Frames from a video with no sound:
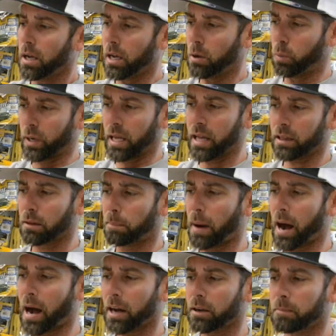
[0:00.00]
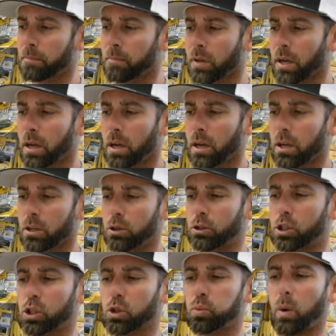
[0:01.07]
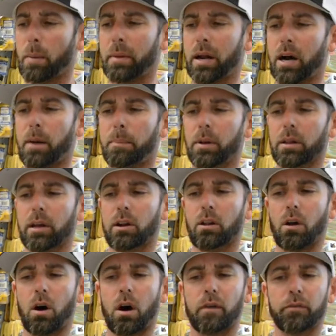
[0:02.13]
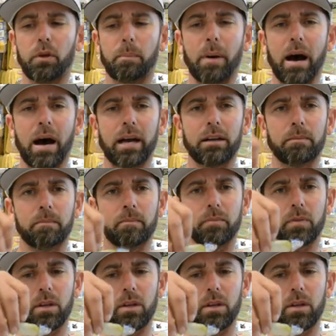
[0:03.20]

It would hit the bottom, you'd swim it up a little off the bottom,